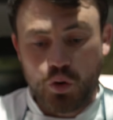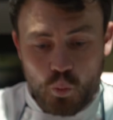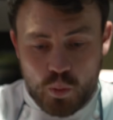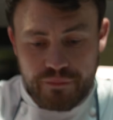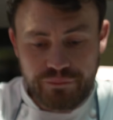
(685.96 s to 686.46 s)

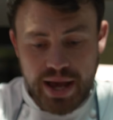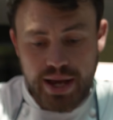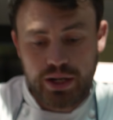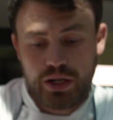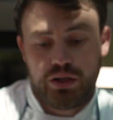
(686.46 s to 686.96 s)
With
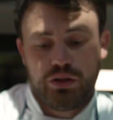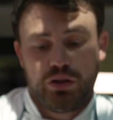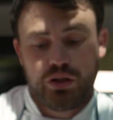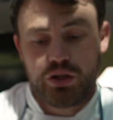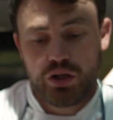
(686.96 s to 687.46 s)
that
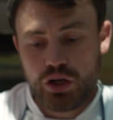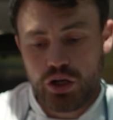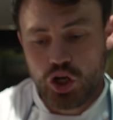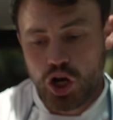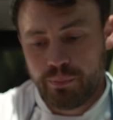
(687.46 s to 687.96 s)

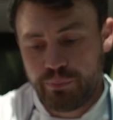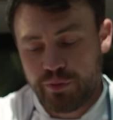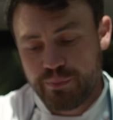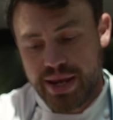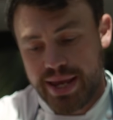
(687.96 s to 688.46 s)
lump
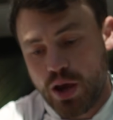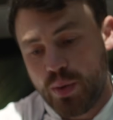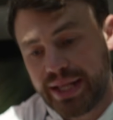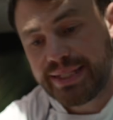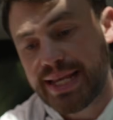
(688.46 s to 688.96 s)
of meat here, we can